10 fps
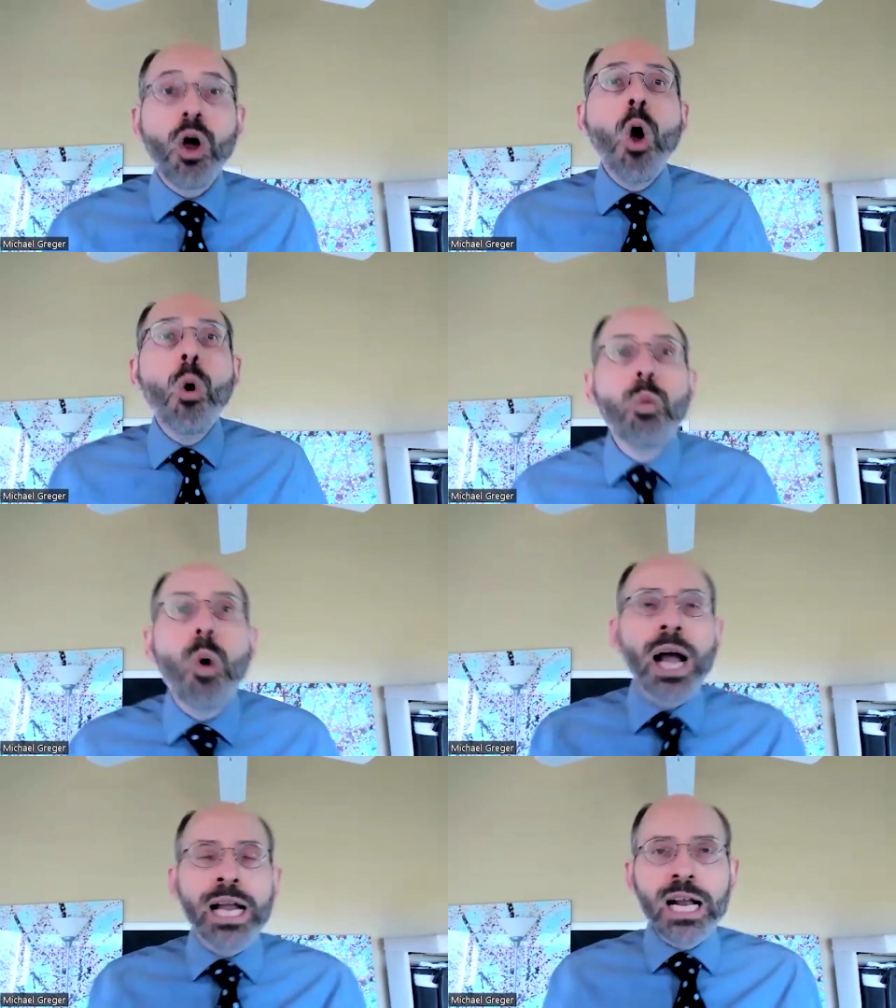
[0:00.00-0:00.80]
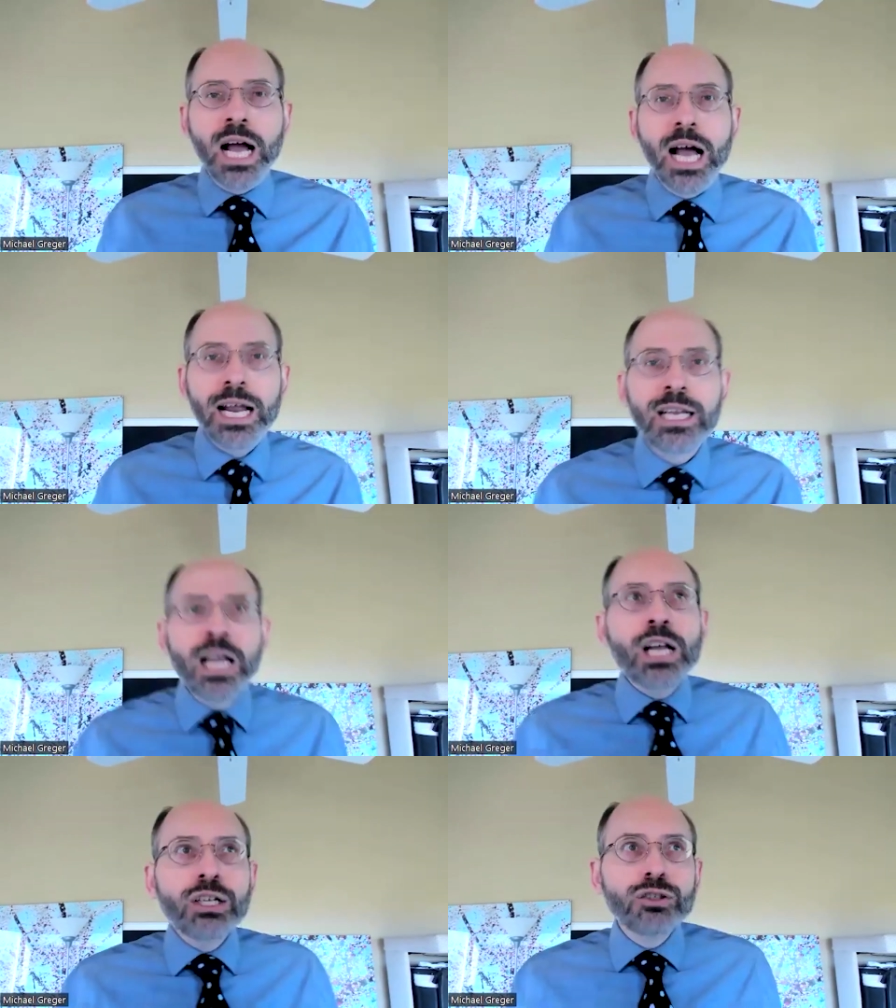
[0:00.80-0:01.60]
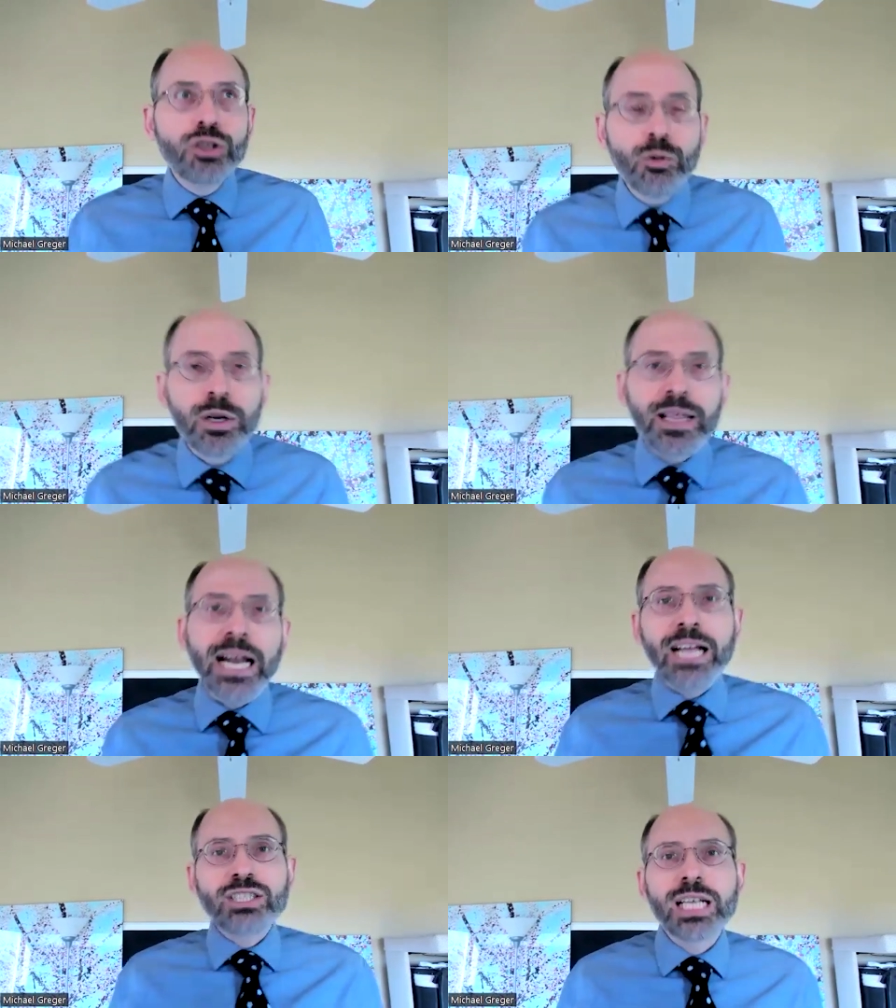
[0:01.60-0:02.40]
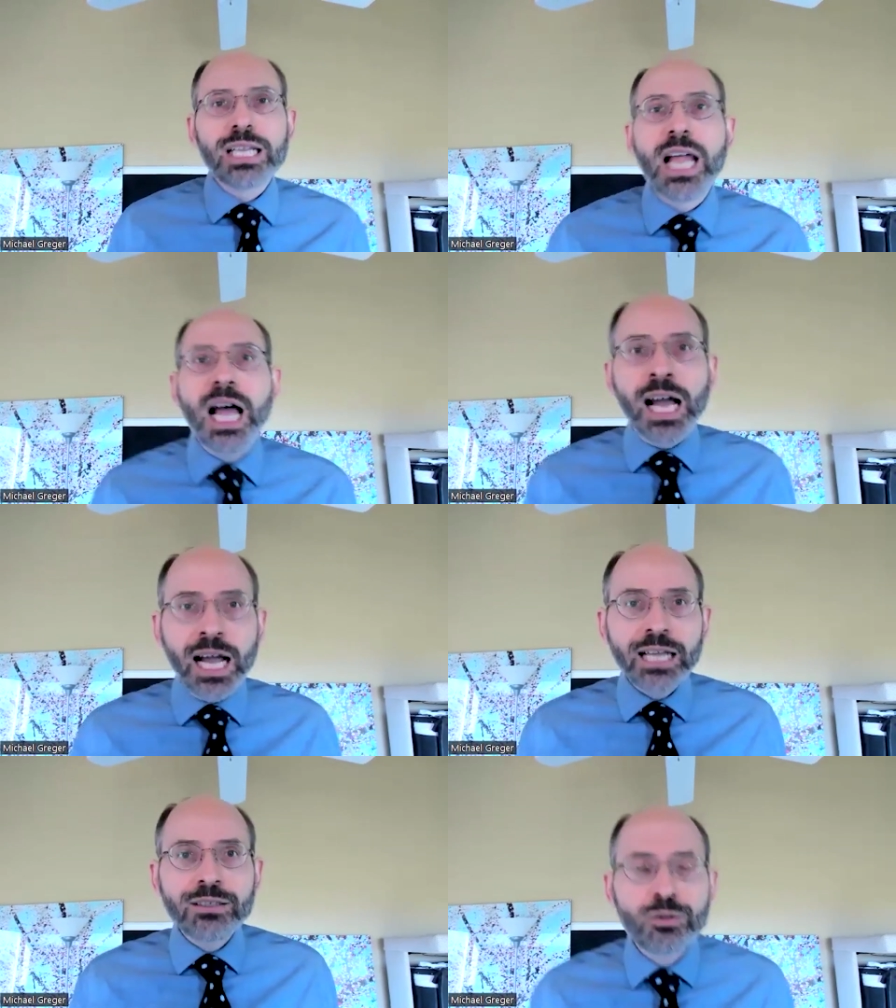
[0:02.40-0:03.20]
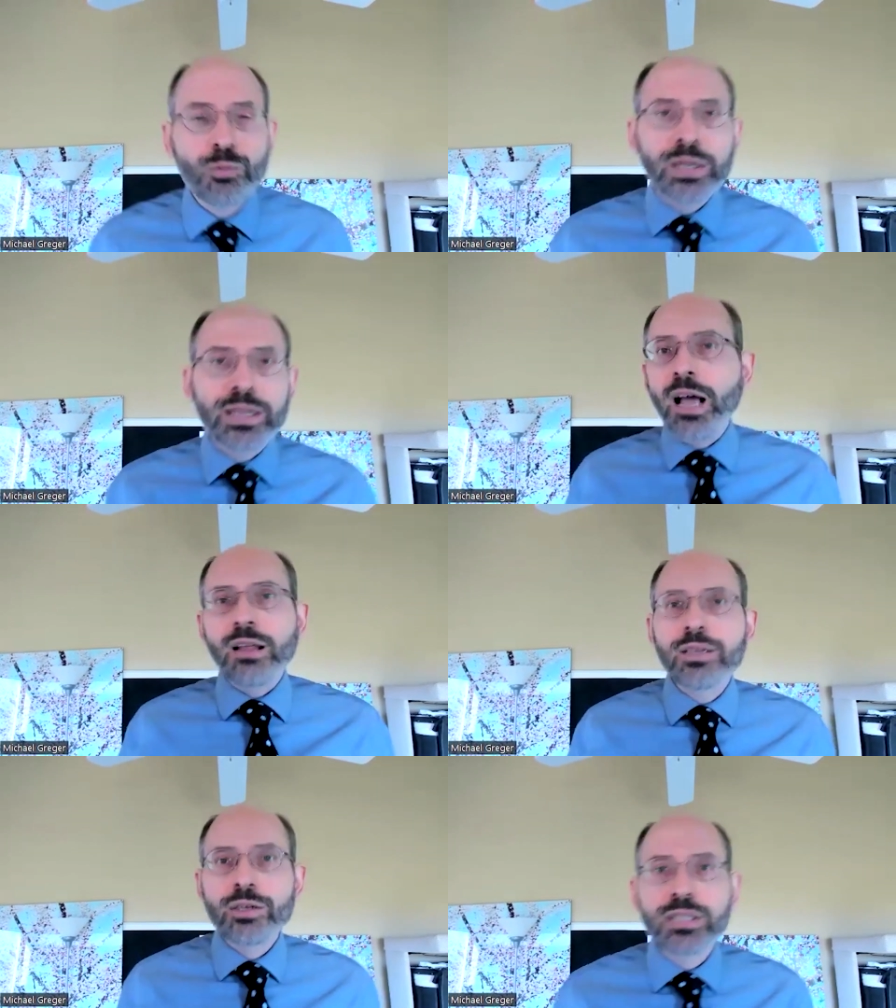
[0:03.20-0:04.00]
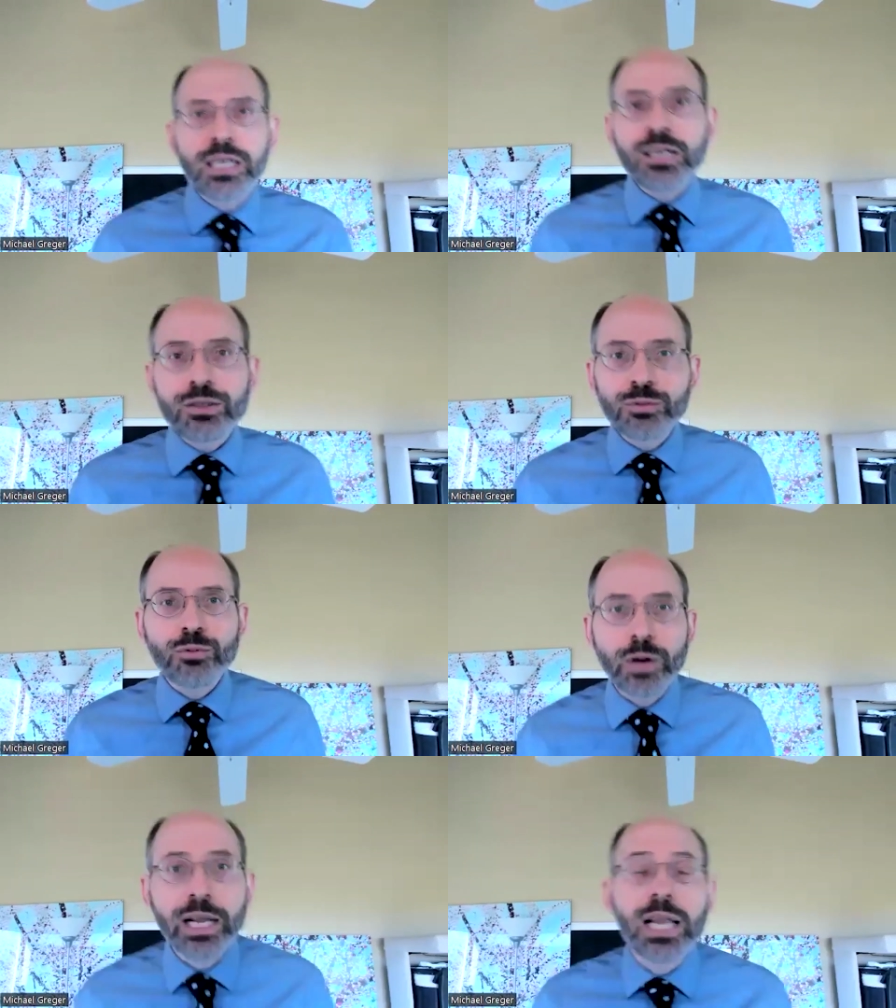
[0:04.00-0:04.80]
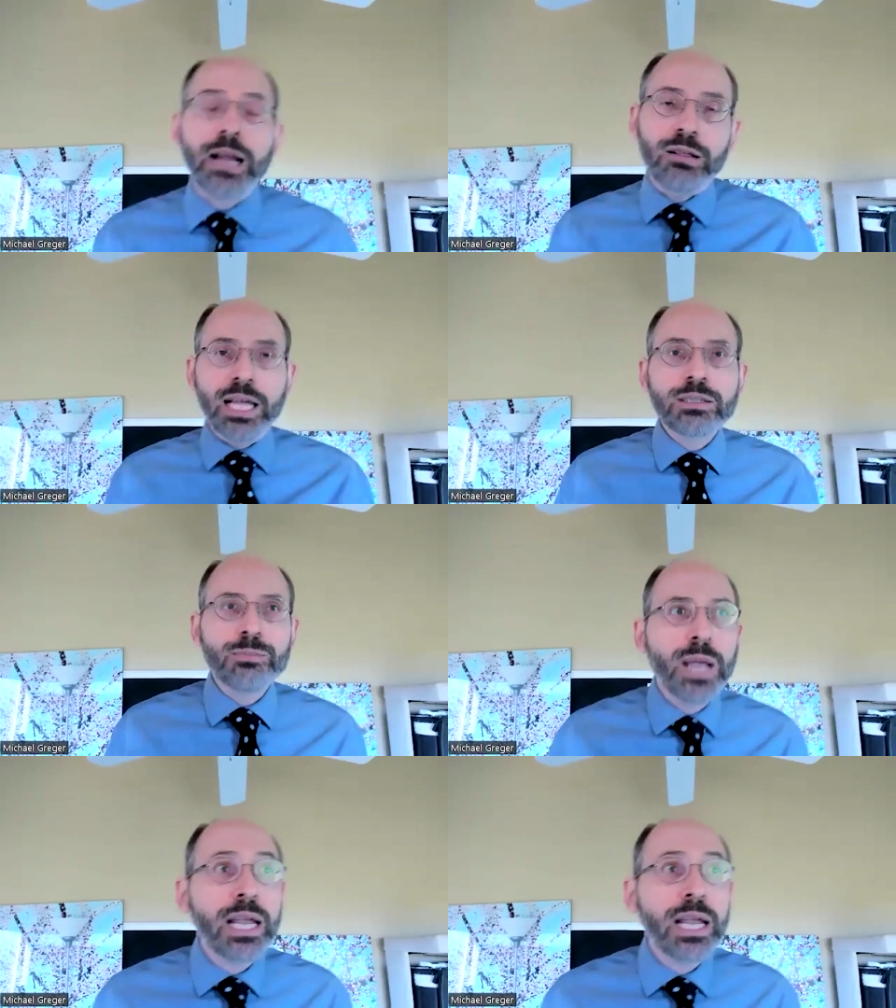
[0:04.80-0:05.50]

why not do it that actually aligns with the healthier citizenry? Like, let's make